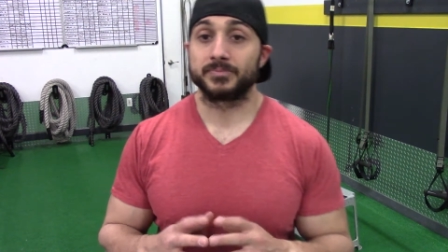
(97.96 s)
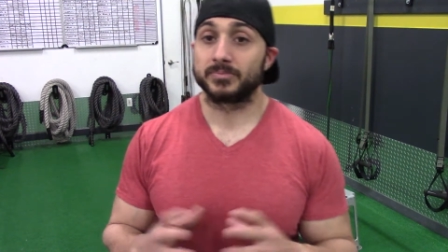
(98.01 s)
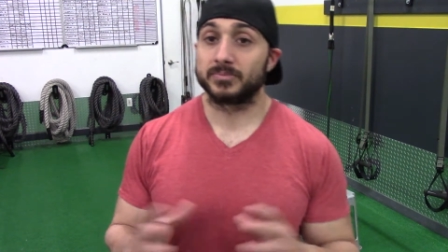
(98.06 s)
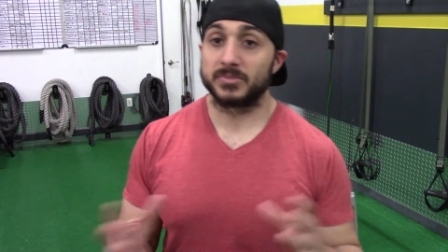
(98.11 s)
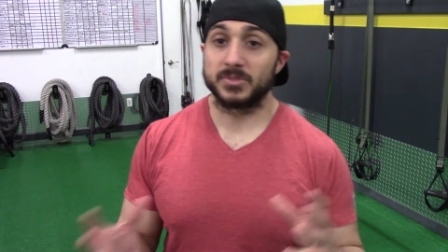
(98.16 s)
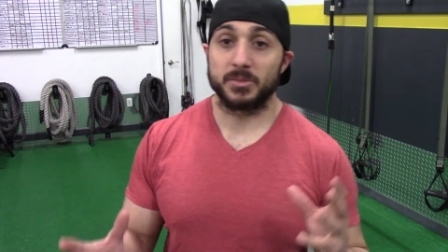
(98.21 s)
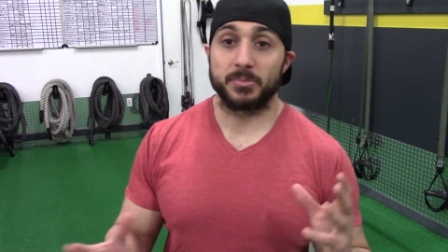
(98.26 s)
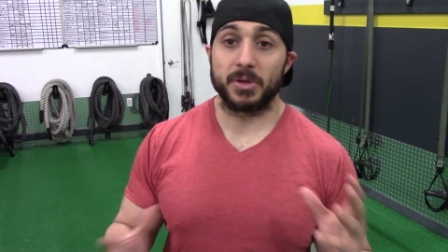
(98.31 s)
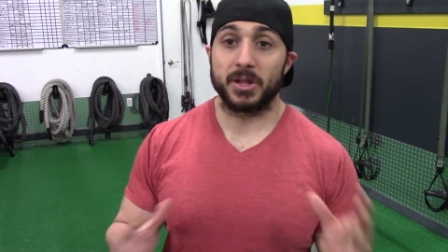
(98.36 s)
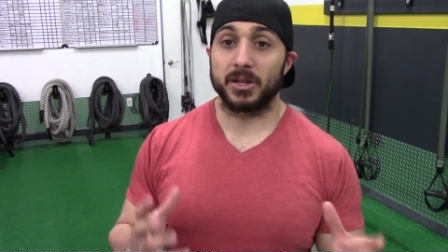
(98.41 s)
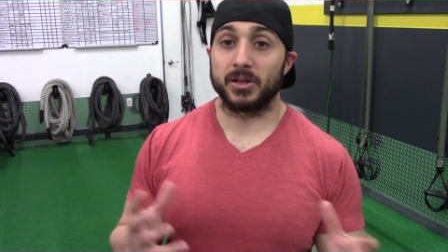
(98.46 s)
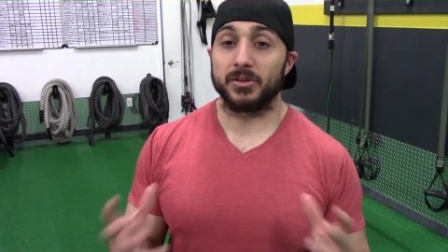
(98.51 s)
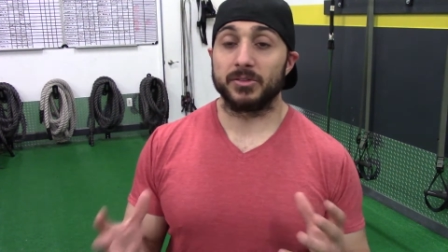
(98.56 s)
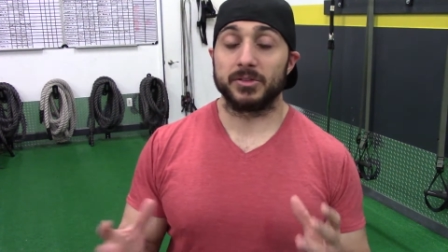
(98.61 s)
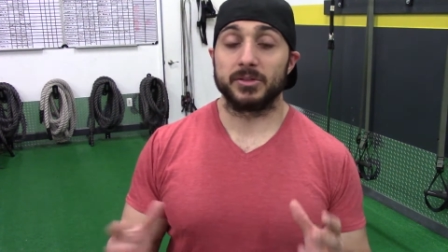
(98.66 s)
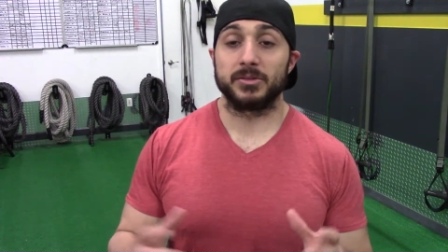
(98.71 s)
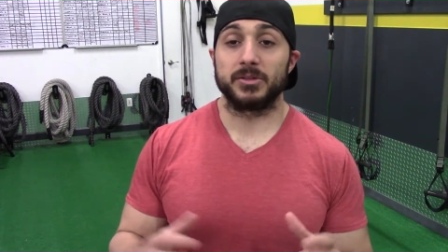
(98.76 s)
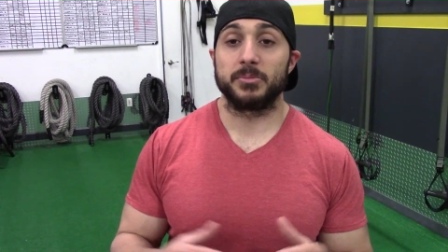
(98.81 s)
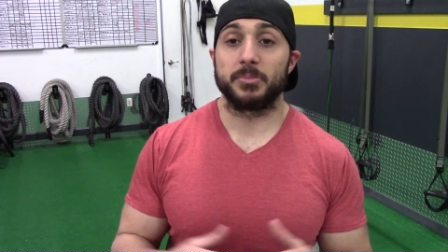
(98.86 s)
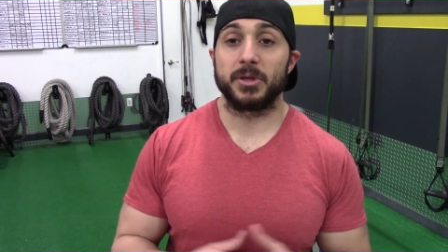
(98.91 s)
depending on
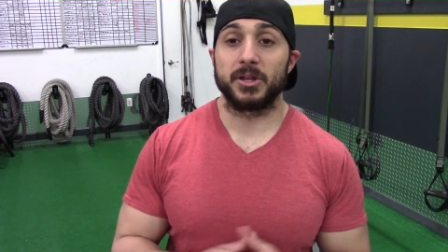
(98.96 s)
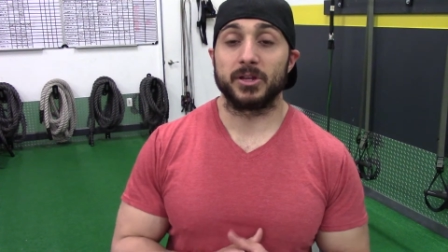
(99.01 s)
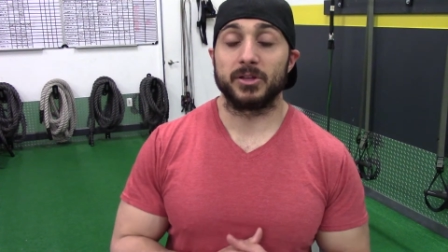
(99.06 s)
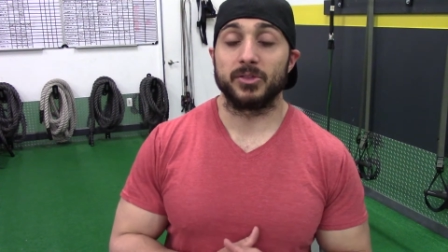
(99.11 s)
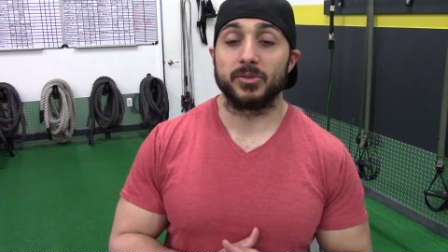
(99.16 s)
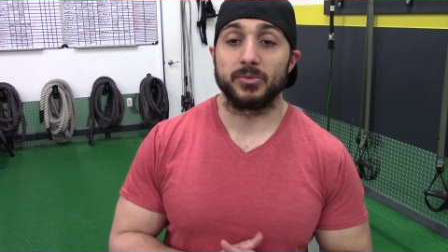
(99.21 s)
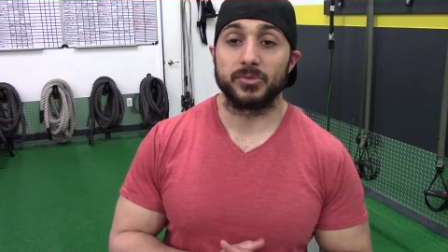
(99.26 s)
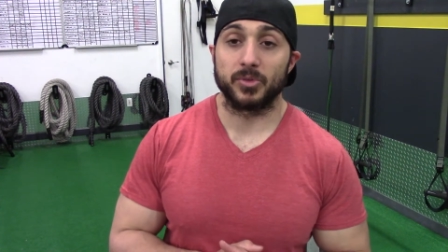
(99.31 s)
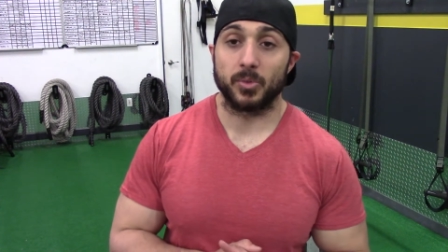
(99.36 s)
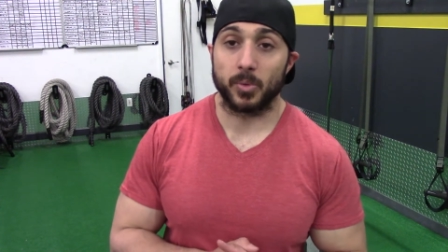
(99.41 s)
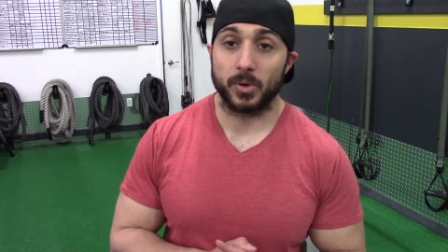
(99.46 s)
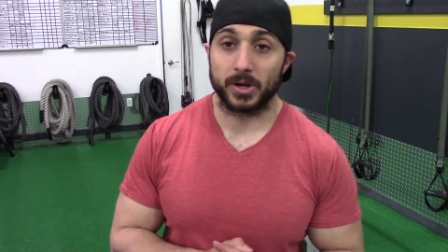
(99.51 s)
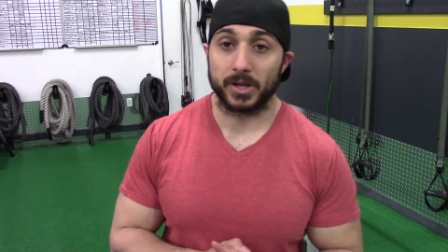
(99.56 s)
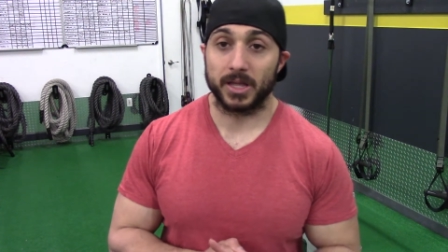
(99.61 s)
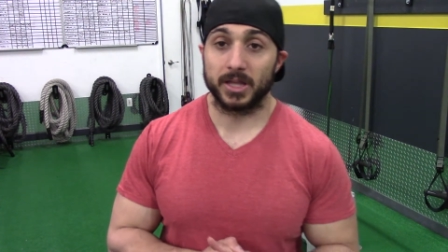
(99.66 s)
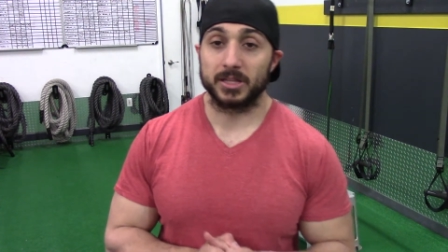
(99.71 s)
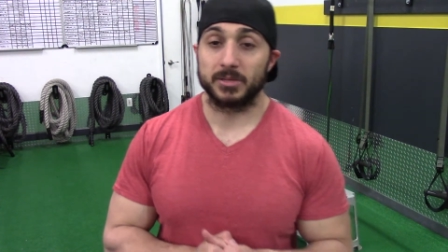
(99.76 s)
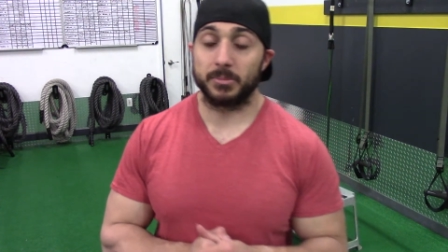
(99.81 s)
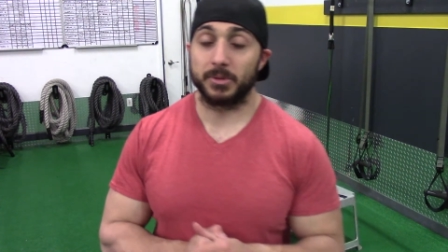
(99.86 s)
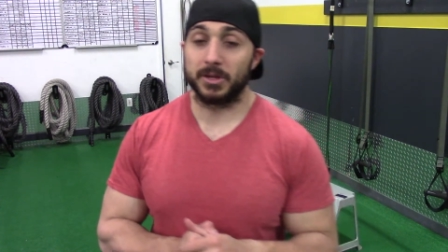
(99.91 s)
the
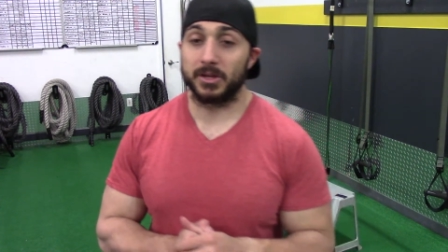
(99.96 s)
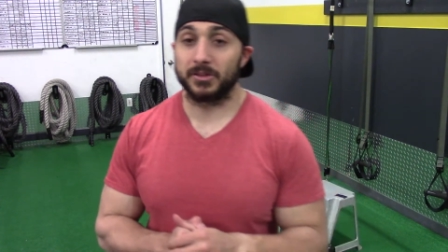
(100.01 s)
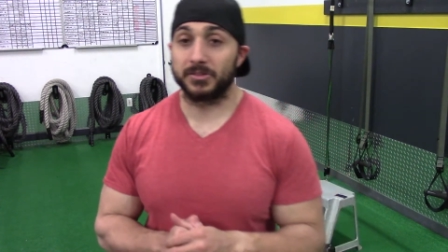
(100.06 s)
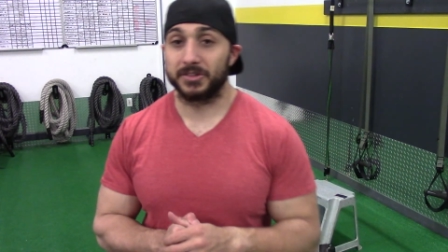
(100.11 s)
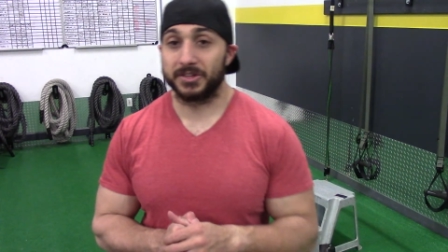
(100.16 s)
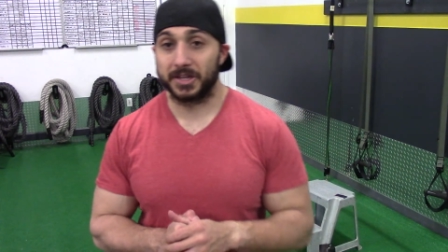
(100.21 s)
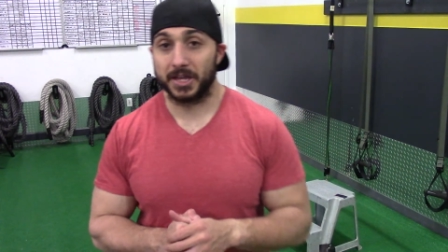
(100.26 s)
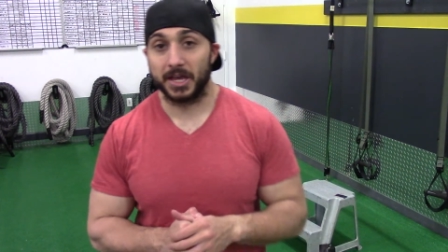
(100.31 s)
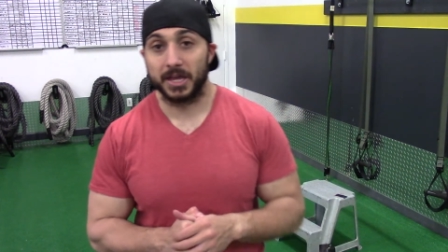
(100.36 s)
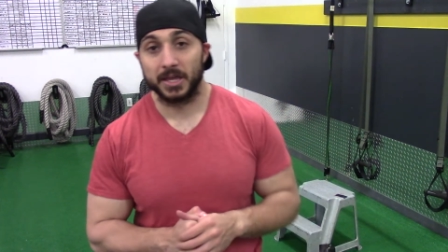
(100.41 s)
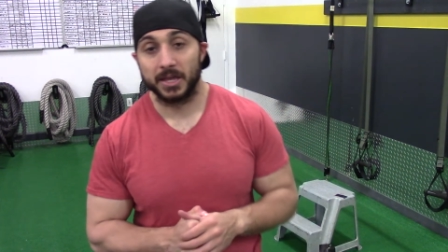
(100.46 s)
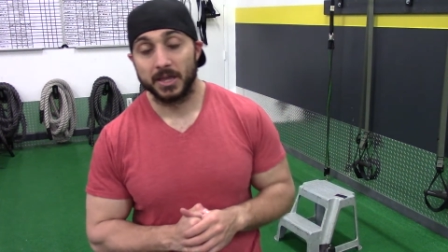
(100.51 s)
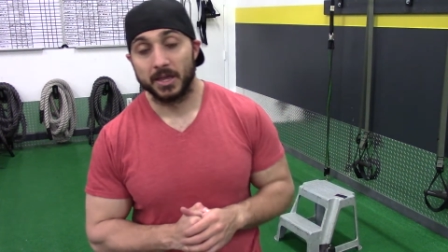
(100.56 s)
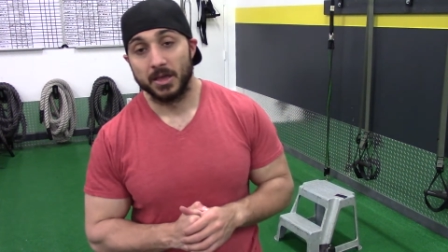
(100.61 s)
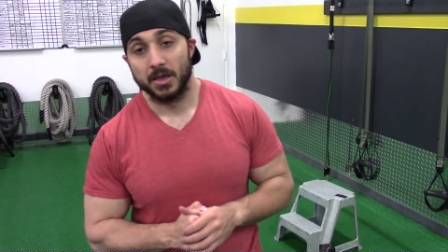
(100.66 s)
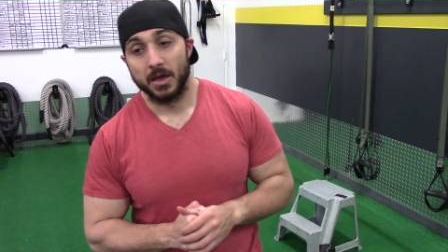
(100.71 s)
workout, depending on the day.